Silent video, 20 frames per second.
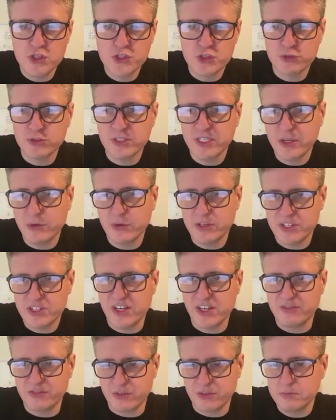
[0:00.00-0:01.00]
certainly going to
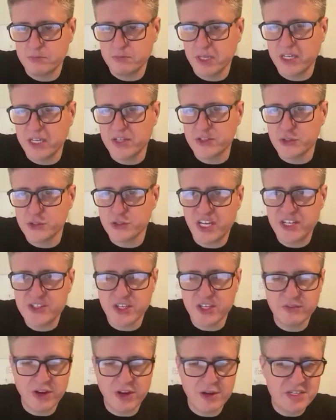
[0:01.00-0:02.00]
suffer because your
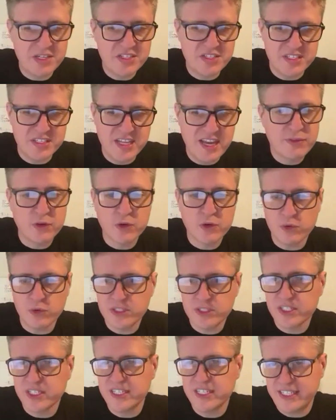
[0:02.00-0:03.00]
staging environment is never
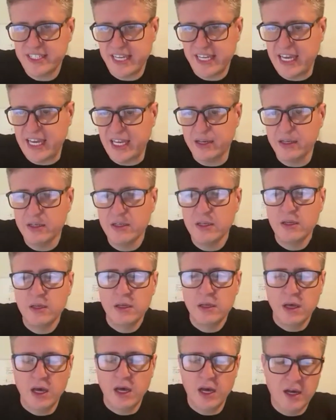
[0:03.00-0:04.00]
going to contain
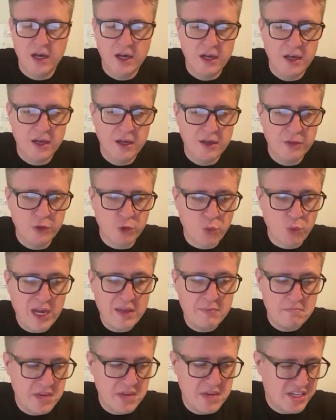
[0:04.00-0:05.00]
uh, the
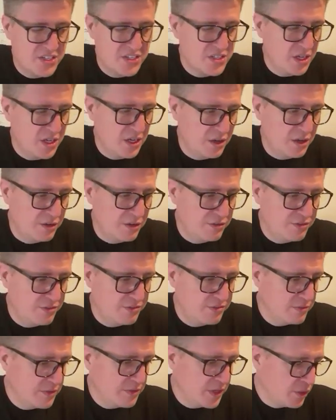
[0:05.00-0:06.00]
right mix
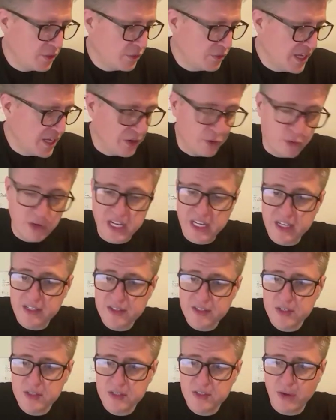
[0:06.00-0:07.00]
of you know
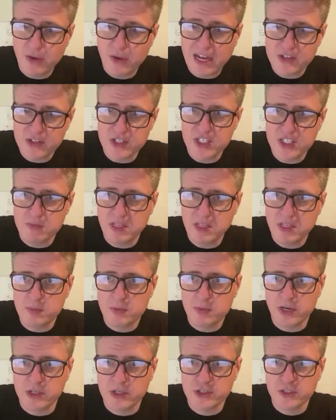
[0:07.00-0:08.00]
ingredients to actually simulate
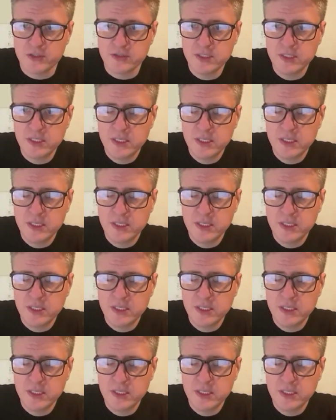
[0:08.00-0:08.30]
production.